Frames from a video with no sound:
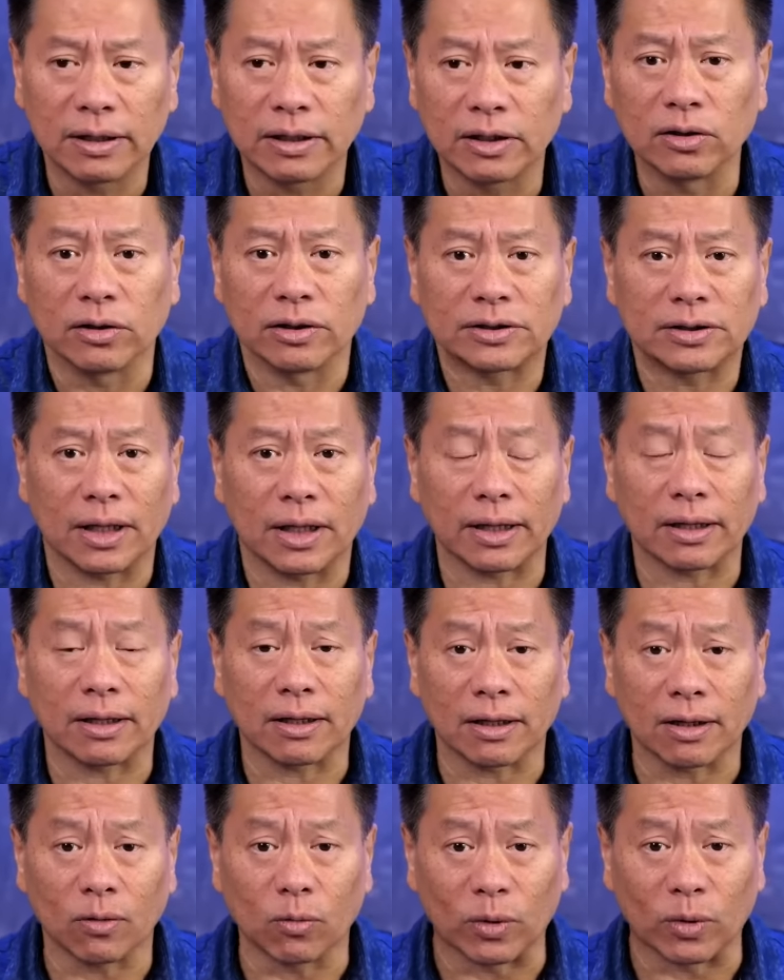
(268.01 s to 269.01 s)
You know, it's like
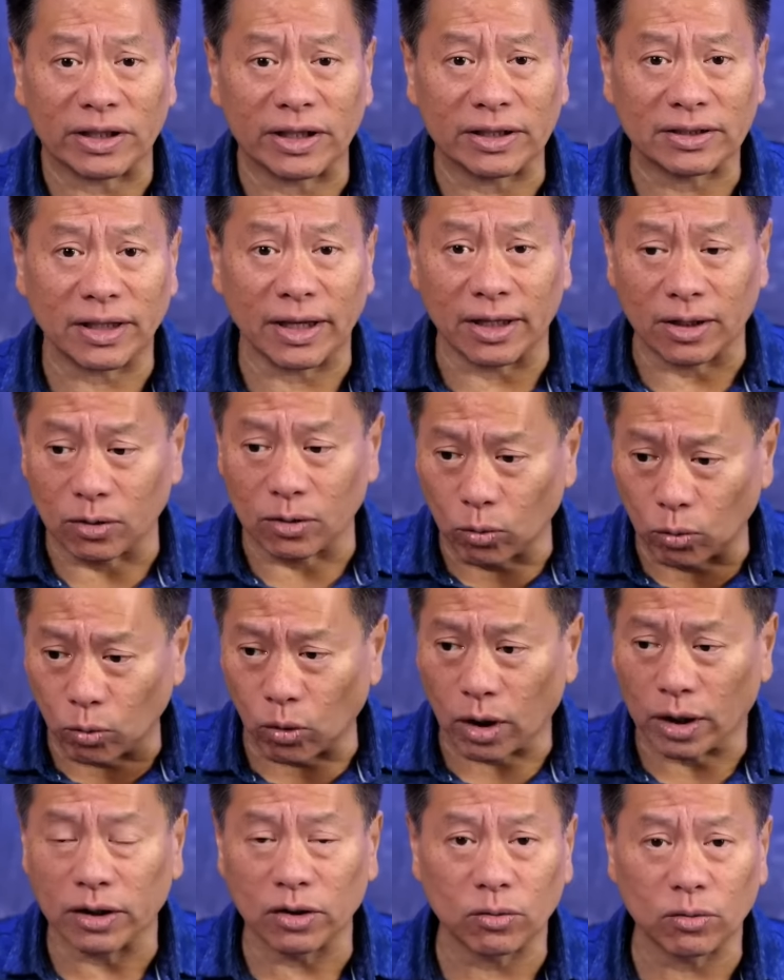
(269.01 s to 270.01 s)
what they say, you
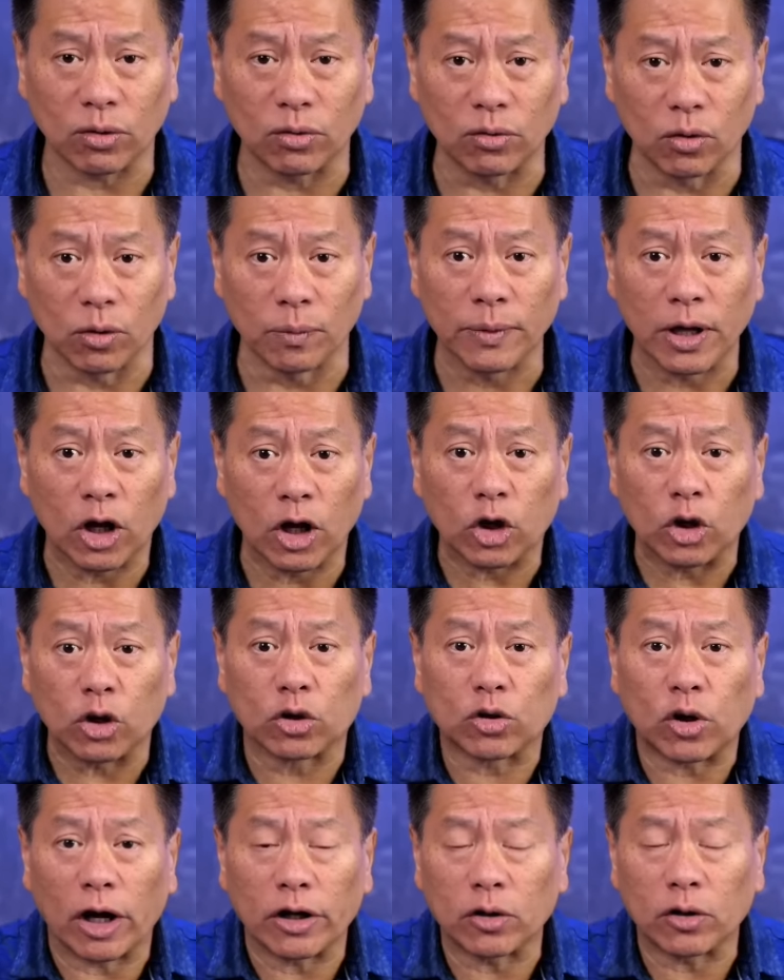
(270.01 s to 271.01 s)
walk into a room,
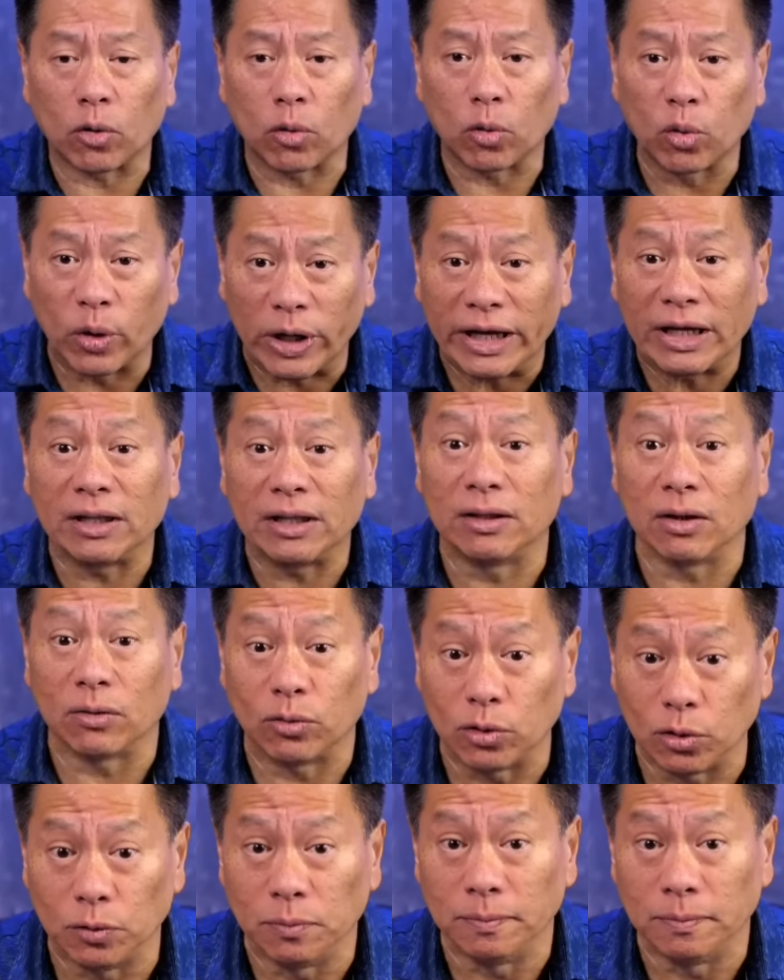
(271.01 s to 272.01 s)
you try to read the
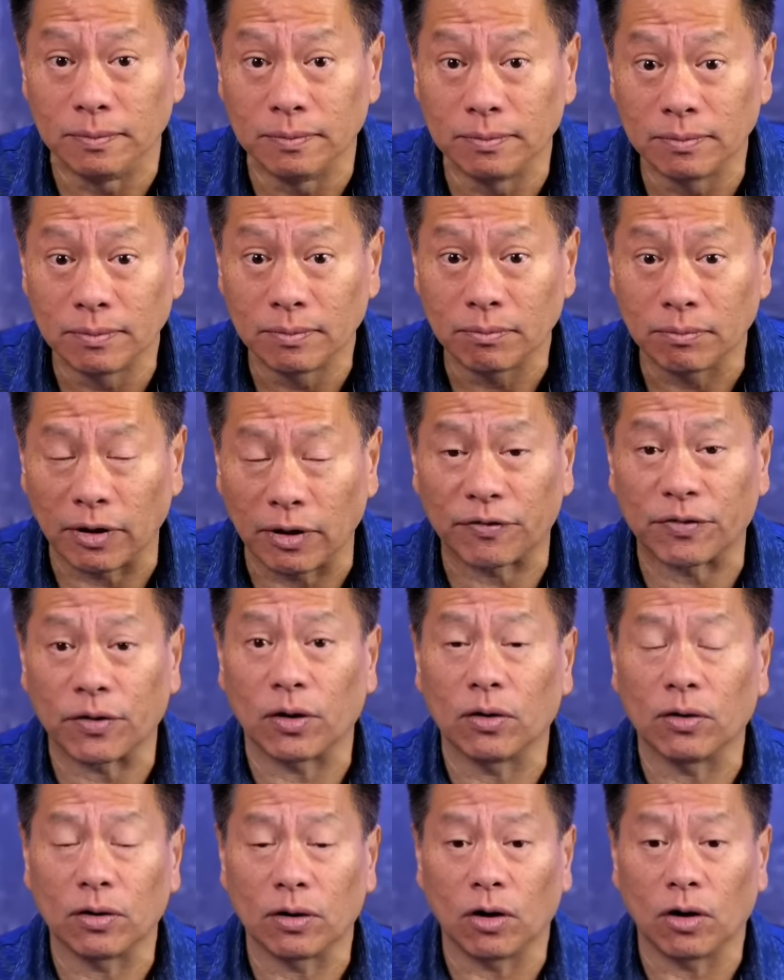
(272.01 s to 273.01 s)
room
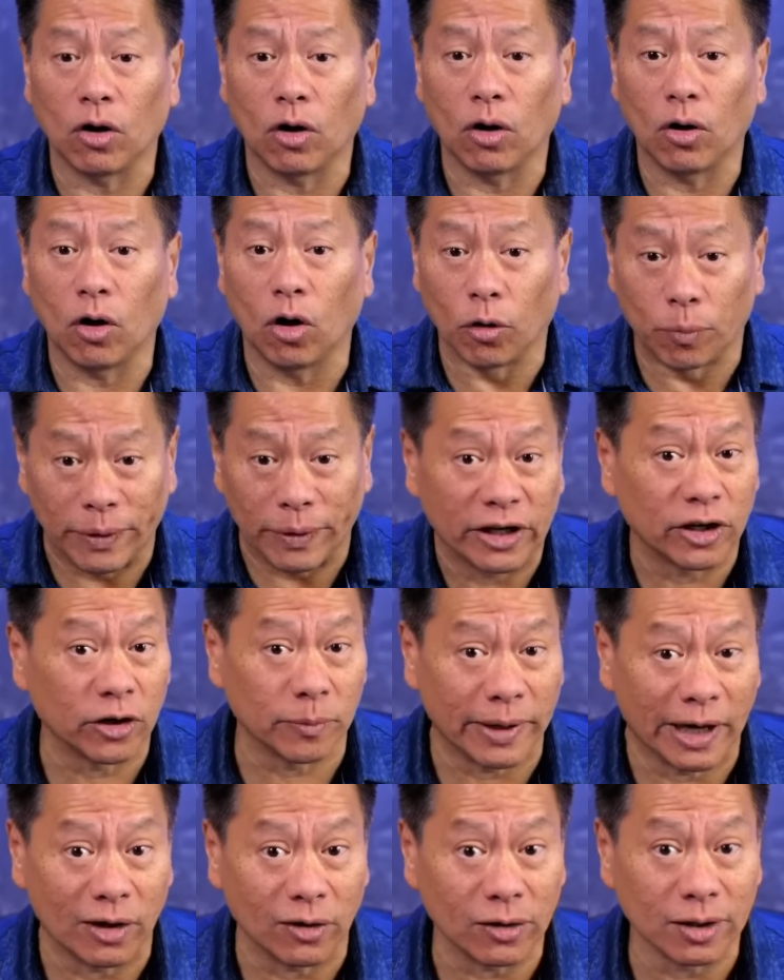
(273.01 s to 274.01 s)
before opening
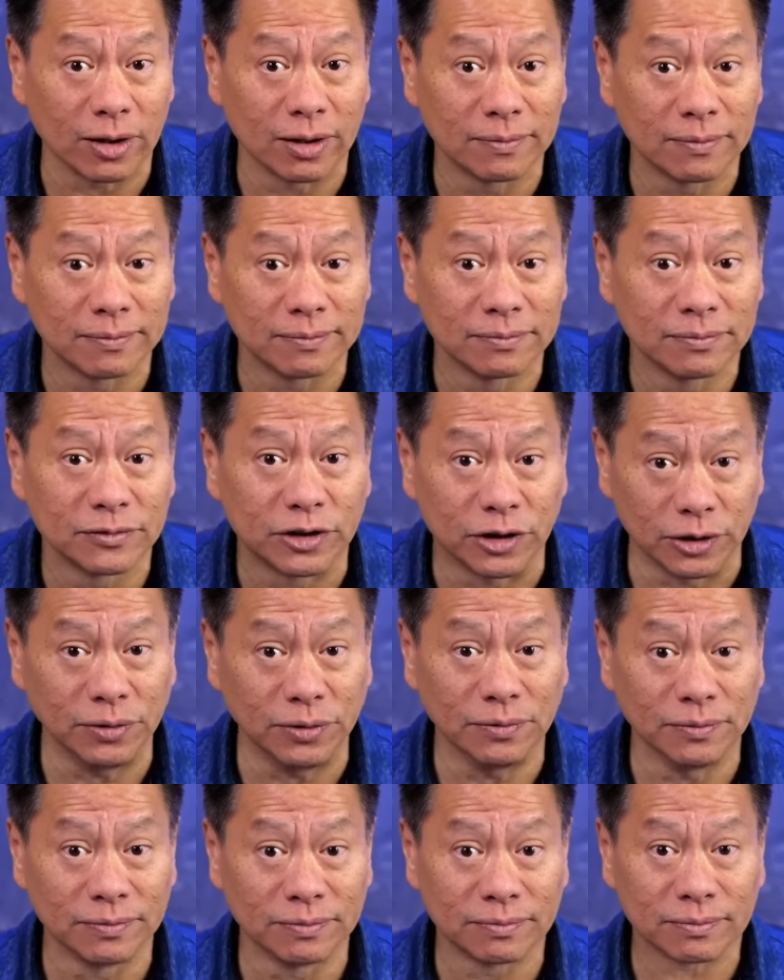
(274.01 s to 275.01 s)
your mouth.
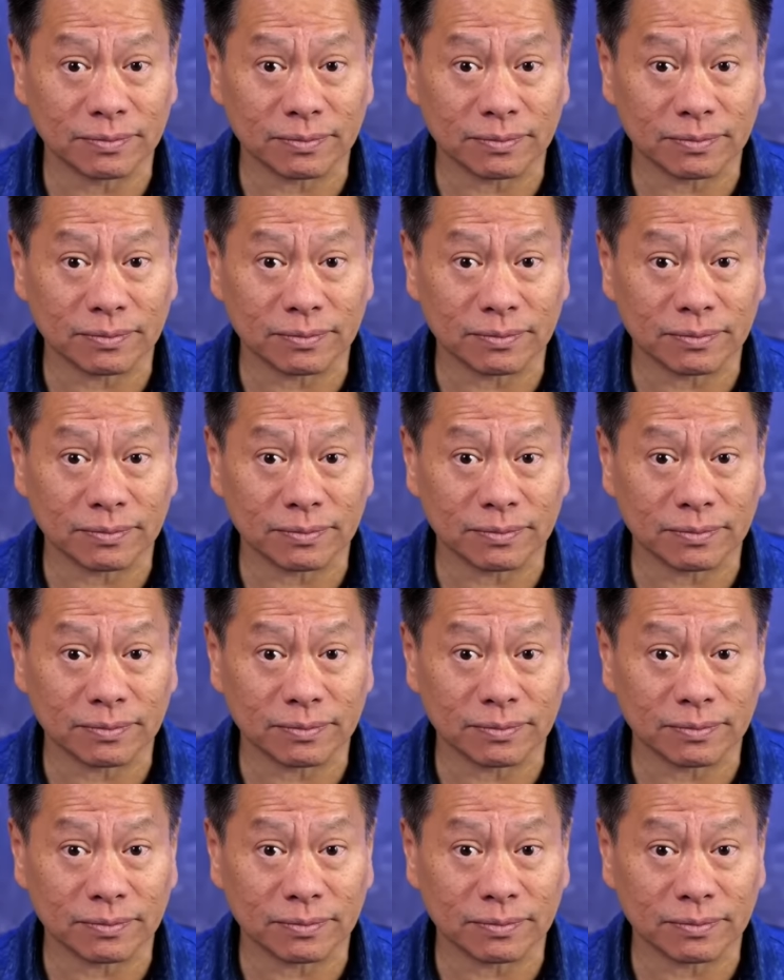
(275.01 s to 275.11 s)
True?